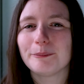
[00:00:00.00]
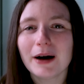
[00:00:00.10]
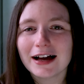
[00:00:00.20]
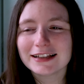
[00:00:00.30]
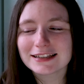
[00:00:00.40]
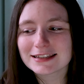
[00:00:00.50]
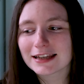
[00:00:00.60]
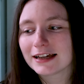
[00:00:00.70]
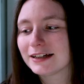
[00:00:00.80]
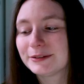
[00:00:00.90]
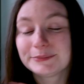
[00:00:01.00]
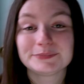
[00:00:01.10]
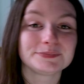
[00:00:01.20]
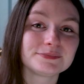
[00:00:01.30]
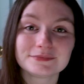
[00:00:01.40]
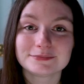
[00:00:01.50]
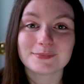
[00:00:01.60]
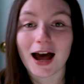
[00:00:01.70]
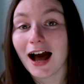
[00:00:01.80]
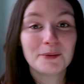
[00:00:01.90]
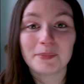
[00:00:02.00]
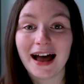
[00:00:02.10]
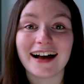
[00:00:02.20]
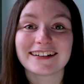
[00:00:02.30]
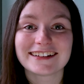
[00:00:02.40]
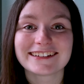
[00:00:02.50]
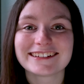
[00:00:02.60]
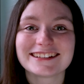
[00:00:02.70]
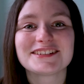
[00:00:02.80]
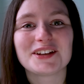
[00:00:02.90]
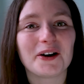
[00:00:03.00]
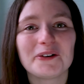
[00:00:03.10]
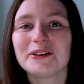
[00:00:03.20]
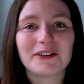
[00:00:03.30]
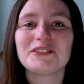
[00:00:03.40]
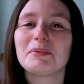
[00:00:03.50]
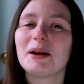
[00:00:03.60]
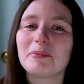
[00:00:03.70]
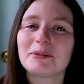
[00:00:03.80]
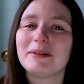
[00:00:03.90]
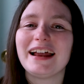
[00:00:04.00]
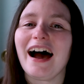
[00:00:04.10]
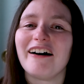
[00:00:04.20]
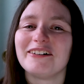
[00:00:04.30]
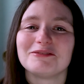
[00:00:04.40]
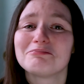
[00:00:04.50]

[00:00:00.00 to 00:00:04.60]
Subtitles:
but I'm back, so you have to put up with me now.